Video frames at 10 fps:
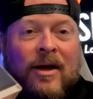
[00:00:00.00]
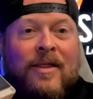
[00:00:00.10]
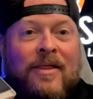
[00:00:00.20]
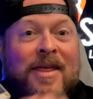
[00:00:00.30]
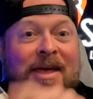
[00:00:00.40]

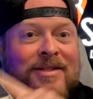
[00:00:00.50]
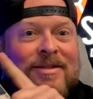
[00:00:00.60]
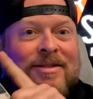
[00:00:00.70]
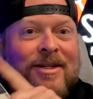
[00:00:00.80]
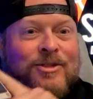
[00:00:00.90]
And
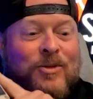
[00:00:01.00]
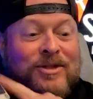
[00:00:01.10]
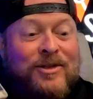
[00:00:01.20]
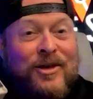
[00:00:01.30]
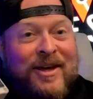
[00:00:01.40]
this is
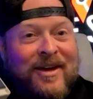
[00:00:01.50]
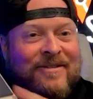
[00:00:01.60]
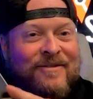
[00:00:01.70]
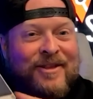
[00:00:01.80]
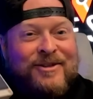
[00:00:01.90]
what's
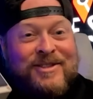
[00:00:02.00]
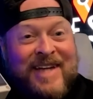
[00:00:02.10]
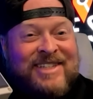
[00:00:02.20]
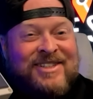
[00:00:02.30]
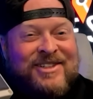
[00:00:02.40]
looking for those
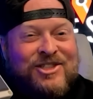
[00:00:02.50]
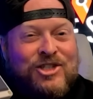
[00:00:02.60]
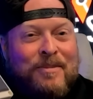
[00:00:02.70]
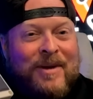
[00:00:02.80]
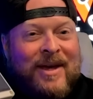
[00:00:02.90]
tags that are
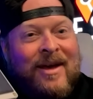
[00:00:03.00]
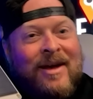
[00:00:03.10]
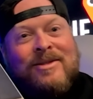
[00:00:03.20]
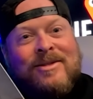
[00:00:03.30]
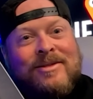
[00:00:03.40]
chirping.
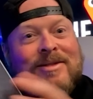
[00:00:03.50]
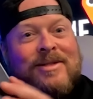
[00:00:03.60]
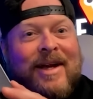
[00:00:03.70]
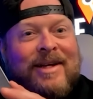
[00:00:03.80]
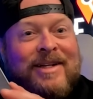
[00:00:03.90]
So this is
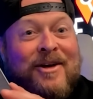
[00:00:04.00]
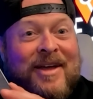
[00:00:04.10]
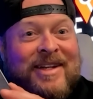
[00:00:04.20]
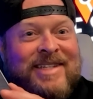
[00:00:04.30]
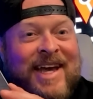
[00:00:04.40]
collecting all
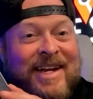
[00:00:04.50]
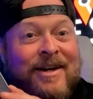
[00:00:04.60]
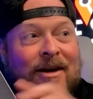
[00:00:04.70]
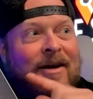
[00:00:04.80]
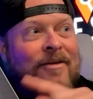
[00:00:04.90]
that
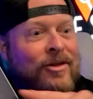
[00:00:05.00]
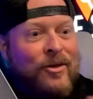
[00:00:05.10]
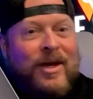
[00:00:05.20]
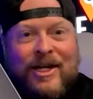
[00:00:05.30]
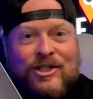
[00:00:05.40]
data of the
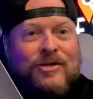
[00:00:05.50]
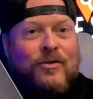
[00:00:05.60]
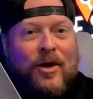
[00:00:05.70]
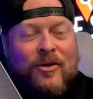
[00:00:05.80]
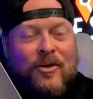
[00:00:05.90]
location
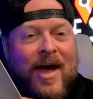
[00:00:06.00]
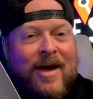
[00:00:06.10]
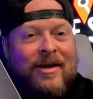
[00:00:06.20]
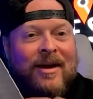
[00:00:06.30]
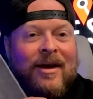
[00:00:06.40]
of where they're at.